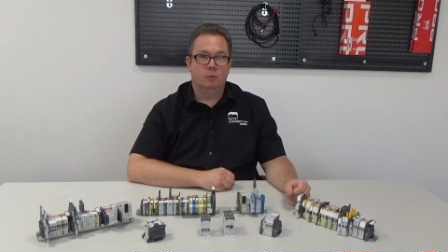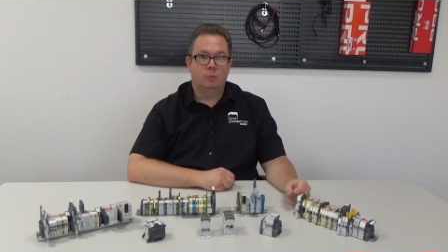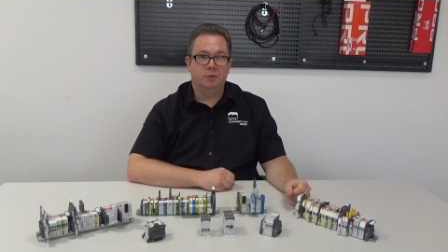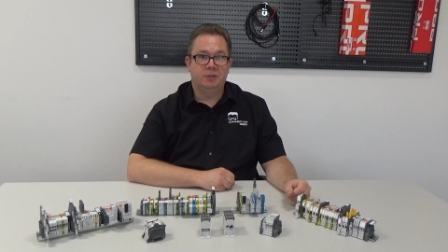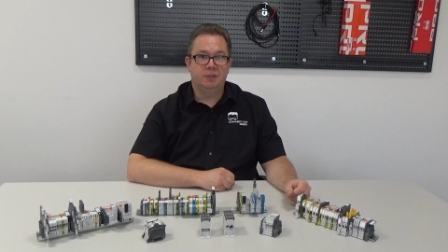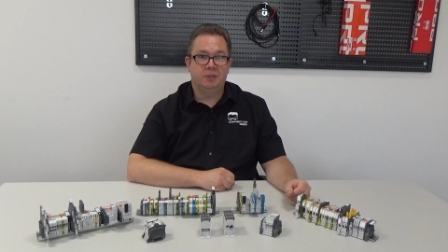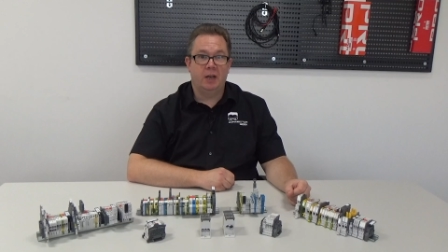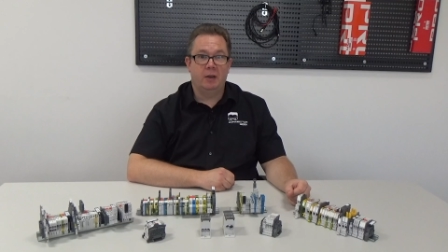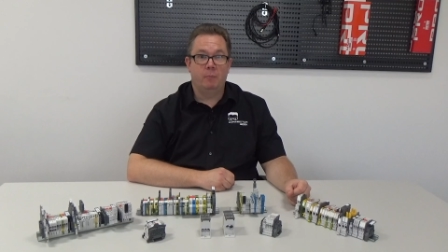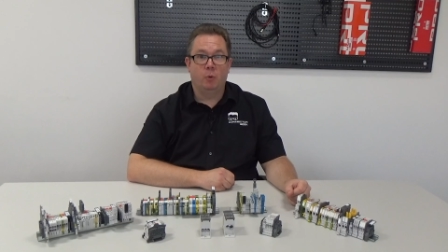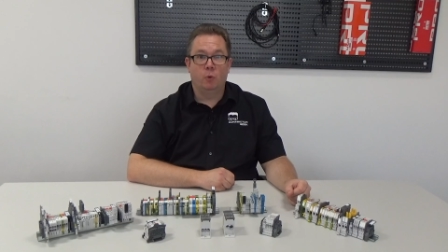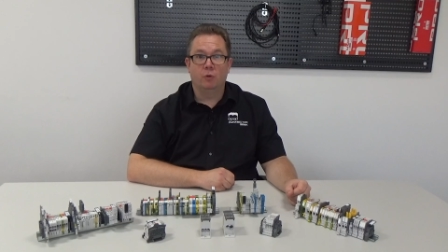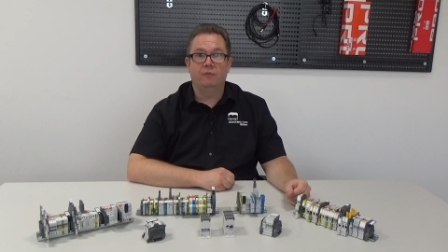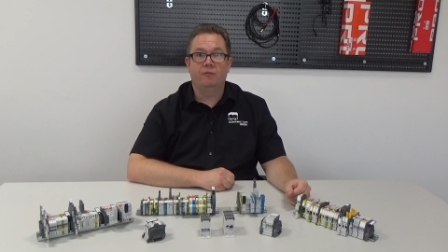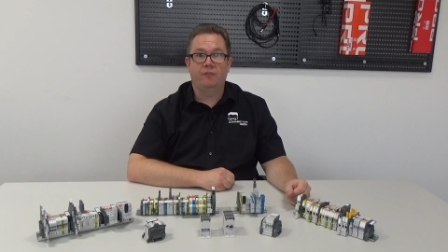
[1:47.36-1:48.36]
which is an
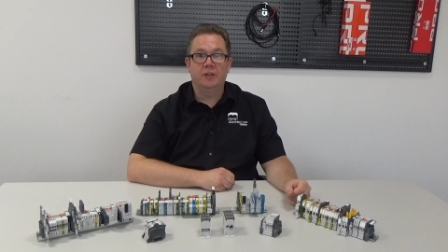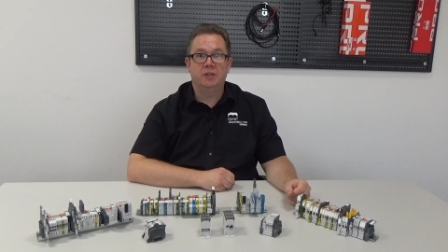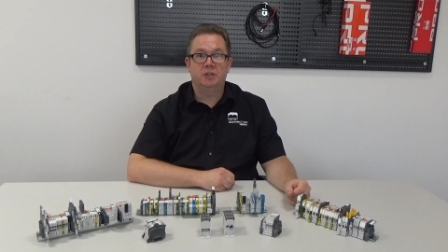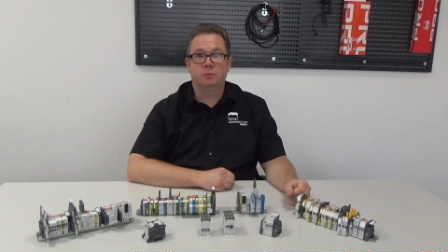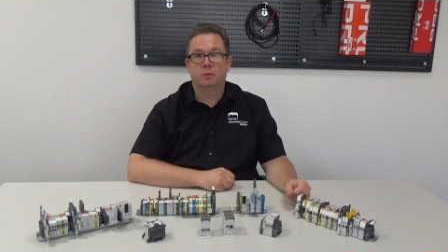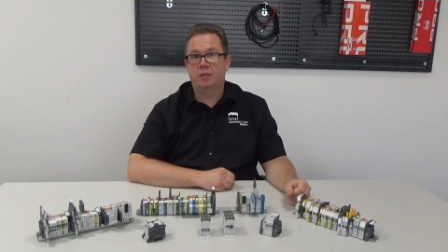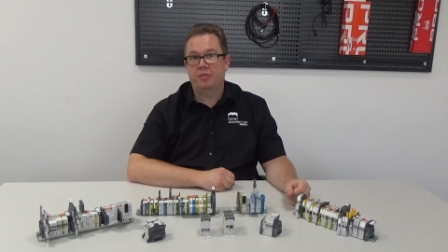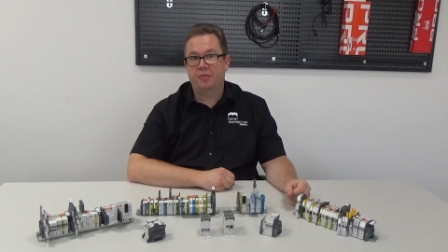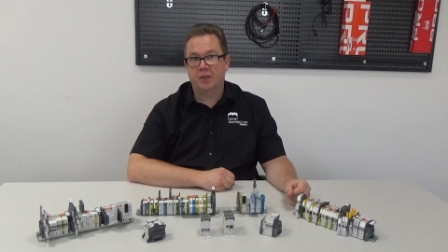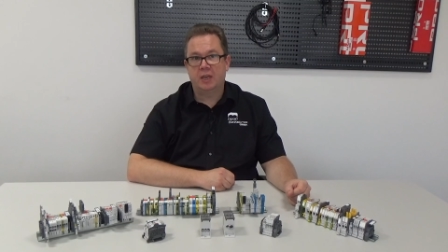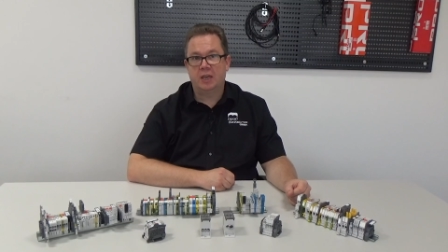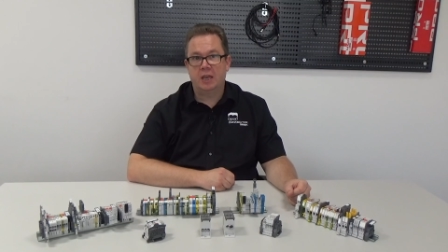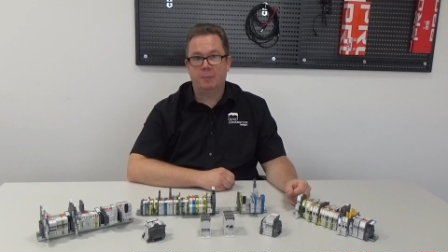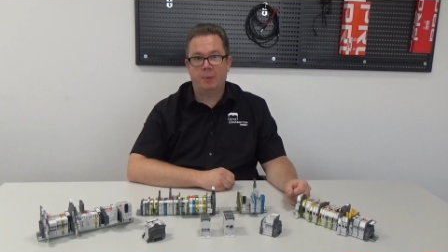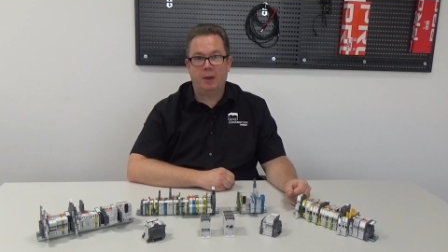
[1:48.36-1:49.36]
important feature when
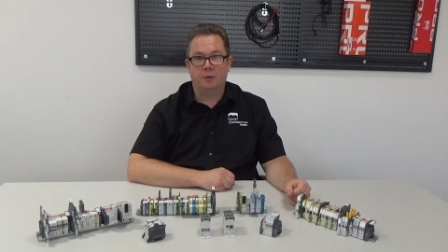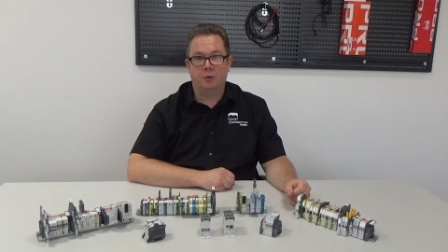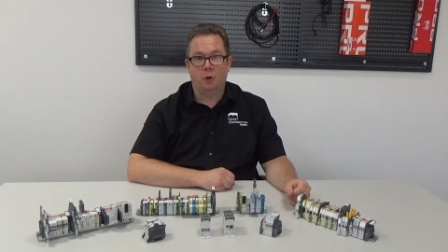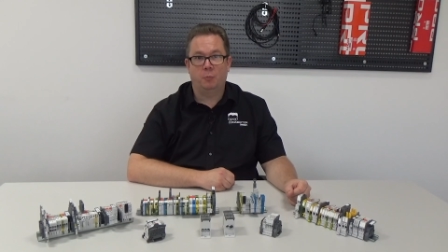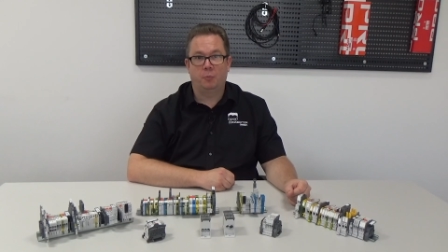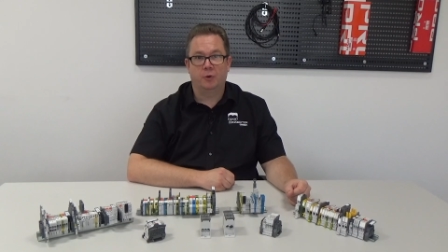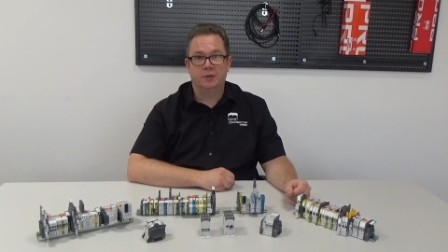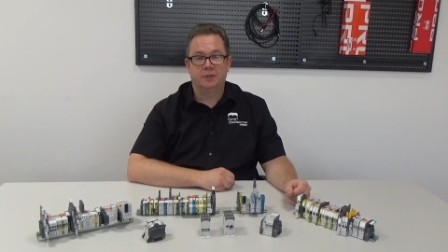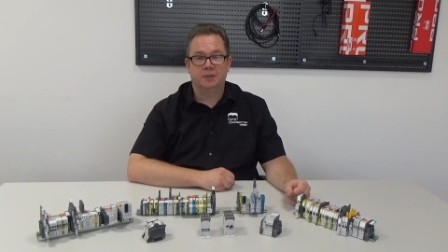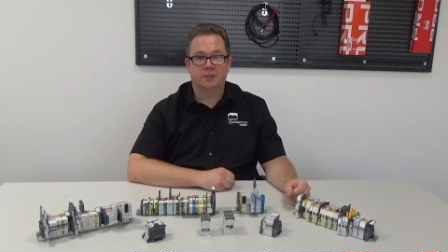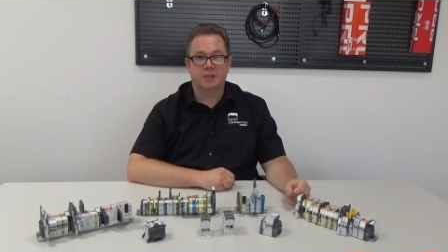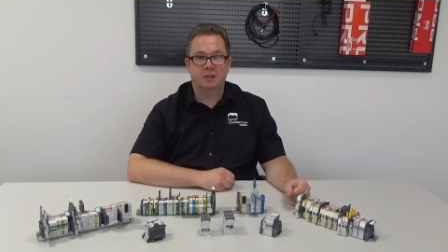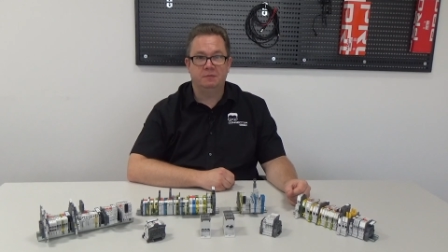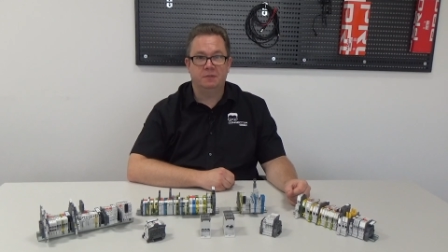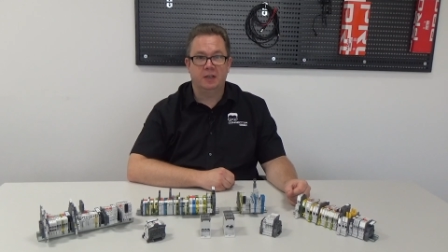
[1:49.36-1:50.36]
thinking about operator
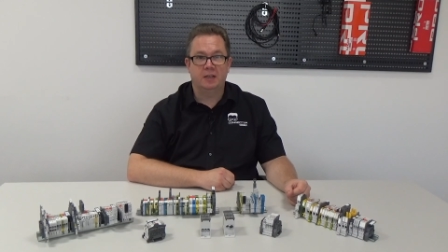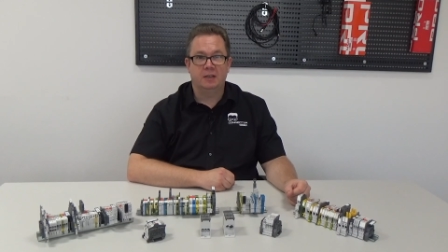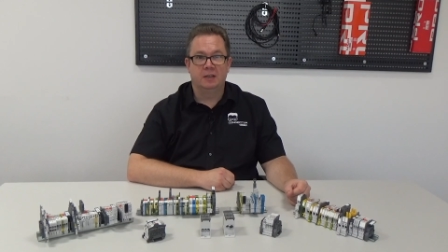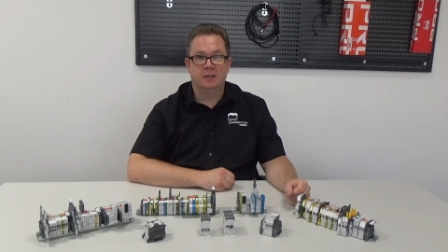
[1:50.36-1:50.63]
safety.